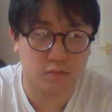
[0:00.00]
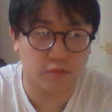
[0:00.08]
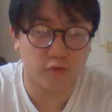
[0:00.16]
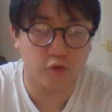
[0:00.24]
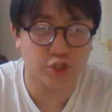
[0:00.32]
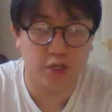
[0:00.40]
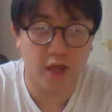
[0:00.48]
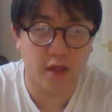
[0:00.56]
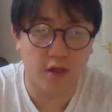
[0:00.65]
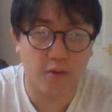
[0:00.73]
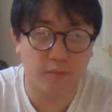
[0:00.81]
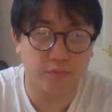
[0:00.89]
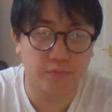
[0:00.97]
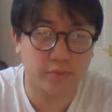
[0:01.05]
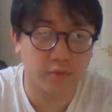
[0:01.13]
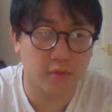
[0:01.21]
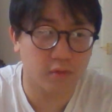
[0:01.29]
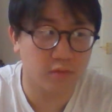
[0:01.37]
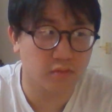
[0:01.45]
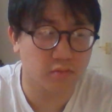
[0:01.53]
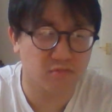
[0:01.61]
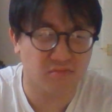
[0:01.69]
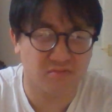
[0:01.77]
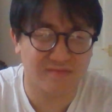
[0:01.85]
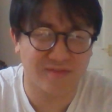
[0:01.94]
course you're gonna hate him.
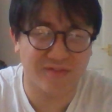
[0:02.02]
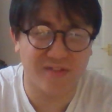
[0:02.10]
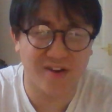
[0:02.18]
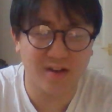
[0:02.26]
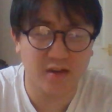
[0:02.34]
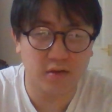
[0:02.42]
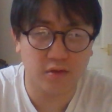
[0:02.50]
Fuck.